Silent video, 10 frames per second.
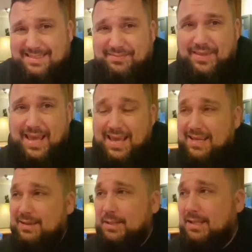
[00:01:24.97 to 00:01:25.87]
Yeah,
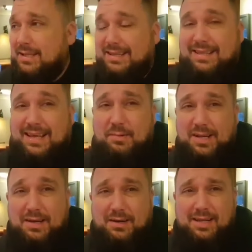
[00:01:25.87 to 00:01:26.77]
I mean, they are what they
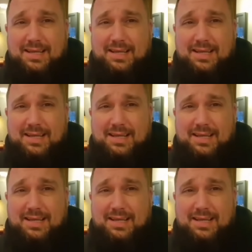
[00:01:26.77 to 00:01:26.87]
are, aren't they?